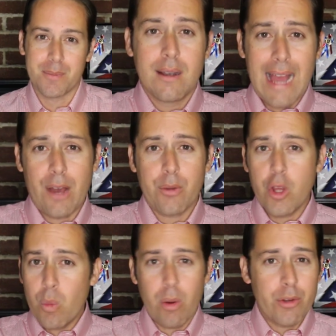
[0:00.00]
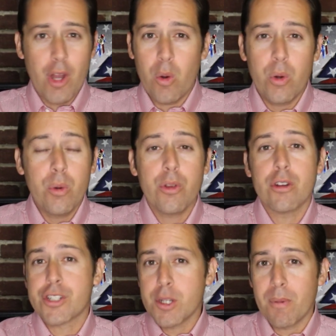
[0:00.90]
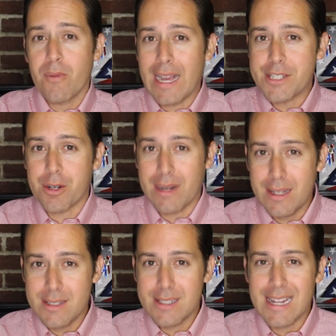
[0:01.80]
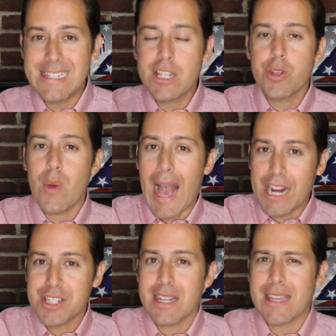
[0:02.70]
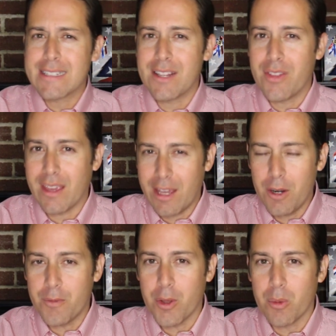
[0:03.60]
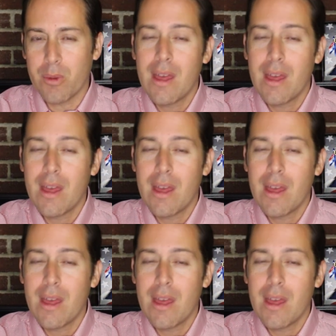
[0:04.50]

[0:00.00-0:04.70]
Now, you won't know who your supervisor is until you actually get to the interview.